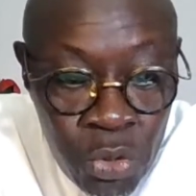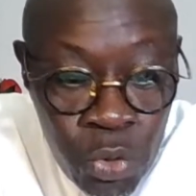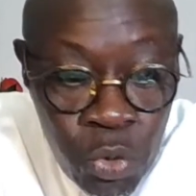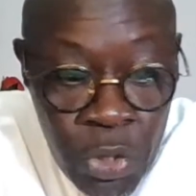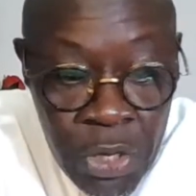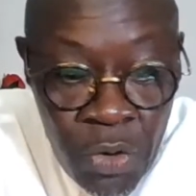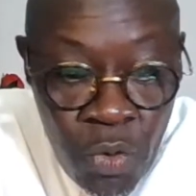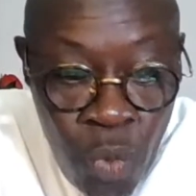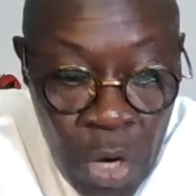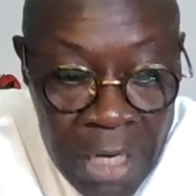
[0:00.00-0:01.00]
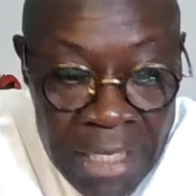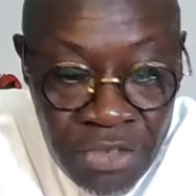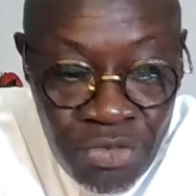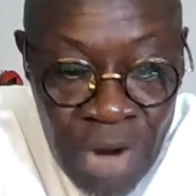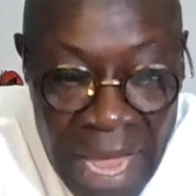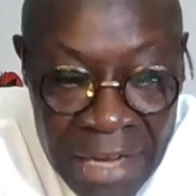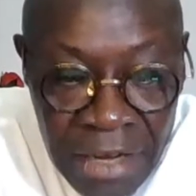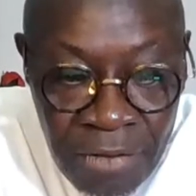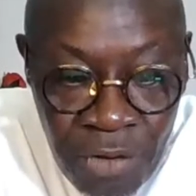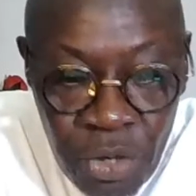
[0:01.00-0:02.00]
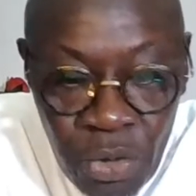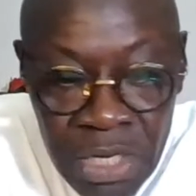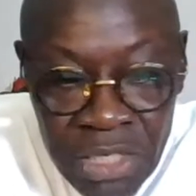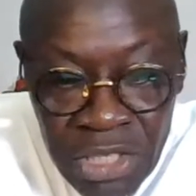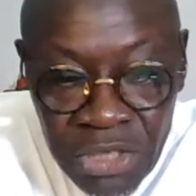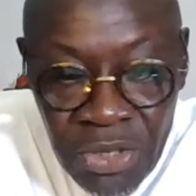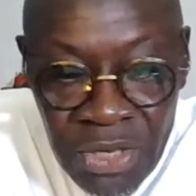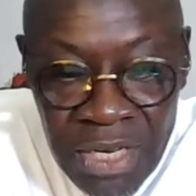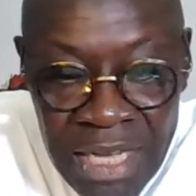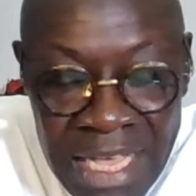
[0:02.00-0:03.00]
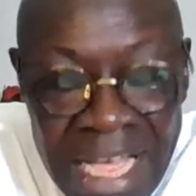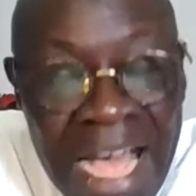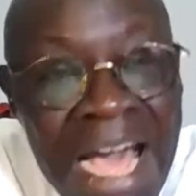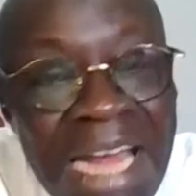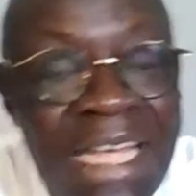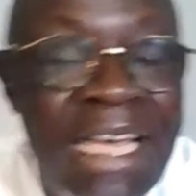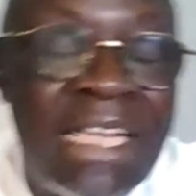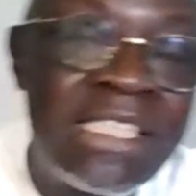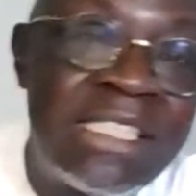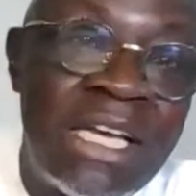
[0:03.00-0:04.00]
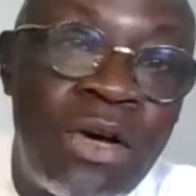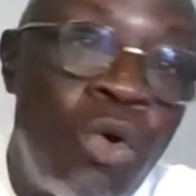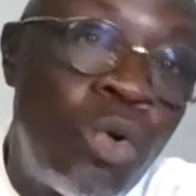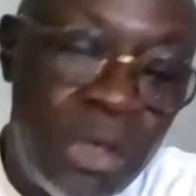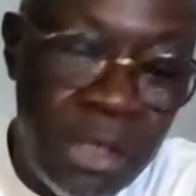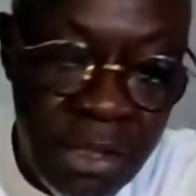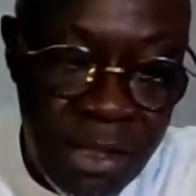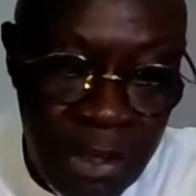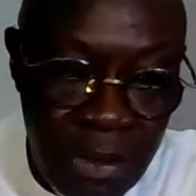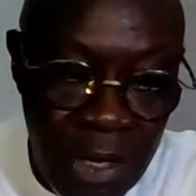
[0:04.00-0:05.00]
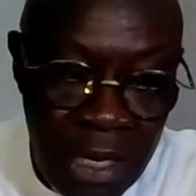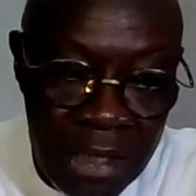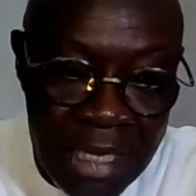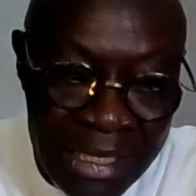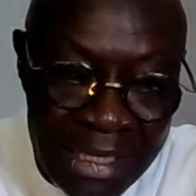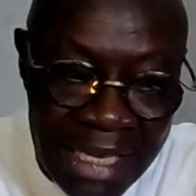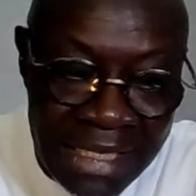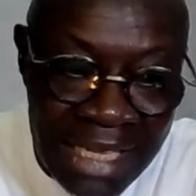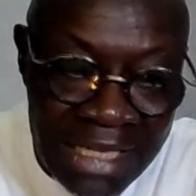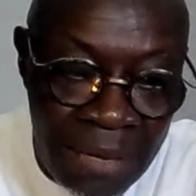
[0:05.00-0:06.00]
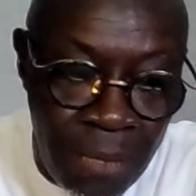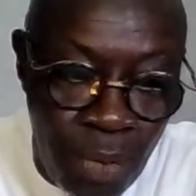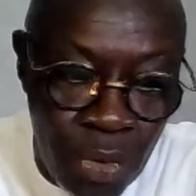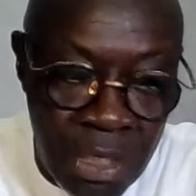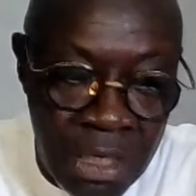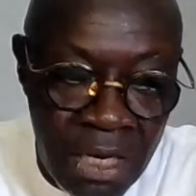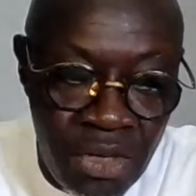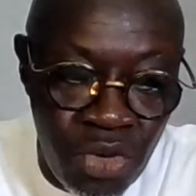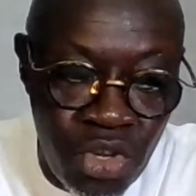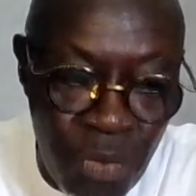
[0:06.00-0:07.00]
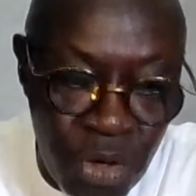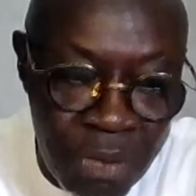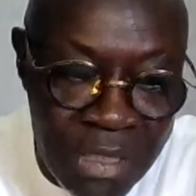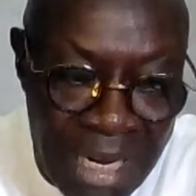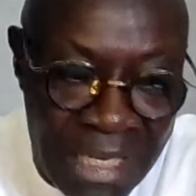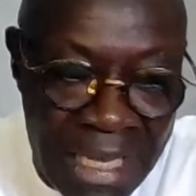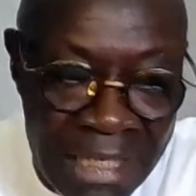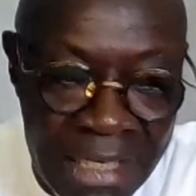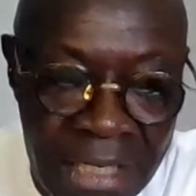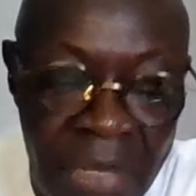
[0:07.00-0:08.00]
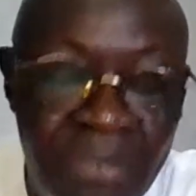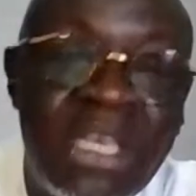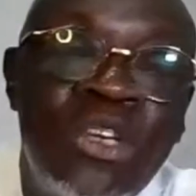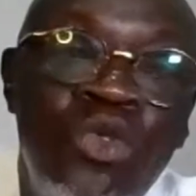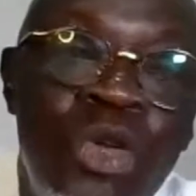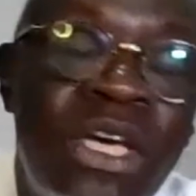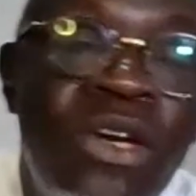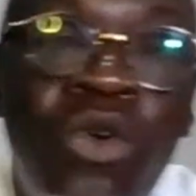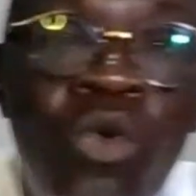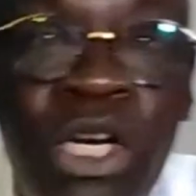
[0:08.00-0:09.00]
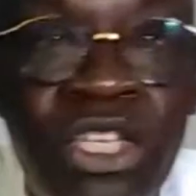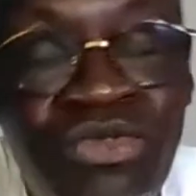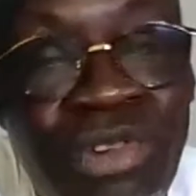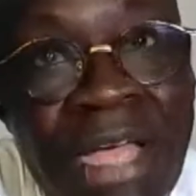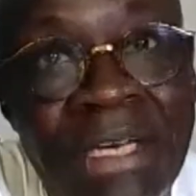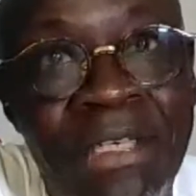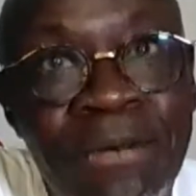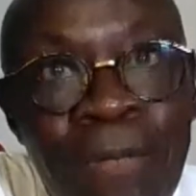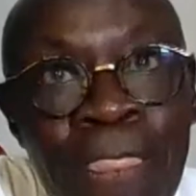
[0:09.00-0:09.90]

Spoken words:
to doing what is right for the organization and its stakeholders. That's important. You must be dedicated in doing what is right.